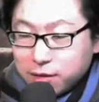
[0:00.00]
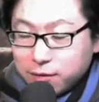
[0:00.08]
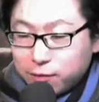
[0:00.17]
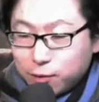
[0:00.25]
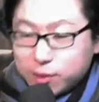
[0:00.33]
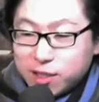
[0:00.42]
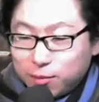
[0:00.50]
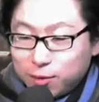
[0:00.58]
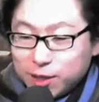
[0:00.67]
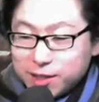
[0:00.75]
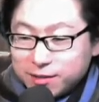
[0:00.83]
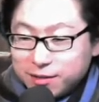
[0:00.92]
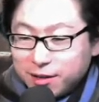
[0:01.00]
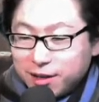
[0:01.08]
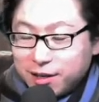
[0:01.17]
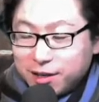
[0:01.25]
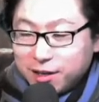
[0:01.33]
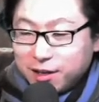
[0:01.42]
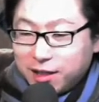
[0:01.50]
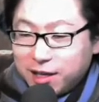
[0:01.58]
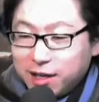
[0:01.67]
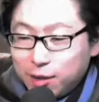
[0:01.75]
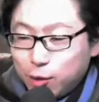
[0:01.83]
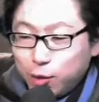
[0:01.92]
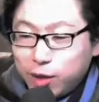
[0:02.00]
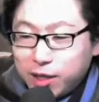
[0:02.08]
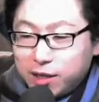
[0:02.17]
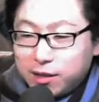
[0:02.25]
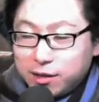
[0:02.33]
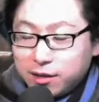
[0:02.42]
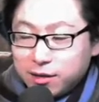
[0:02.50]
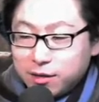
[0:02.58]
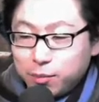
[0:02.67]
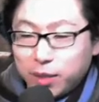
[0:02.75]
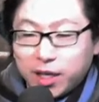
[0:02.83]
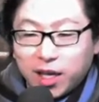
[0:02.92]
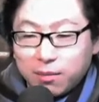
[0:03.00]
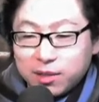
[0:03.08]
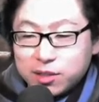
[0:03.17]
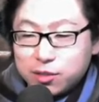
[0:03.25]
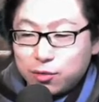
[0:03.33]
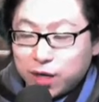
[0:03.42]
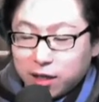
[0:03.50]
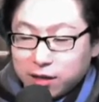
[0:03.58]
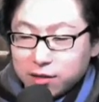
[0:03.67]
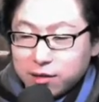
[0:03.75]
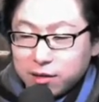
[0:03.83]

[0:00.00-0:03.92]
for some reason, that toilet became a trend,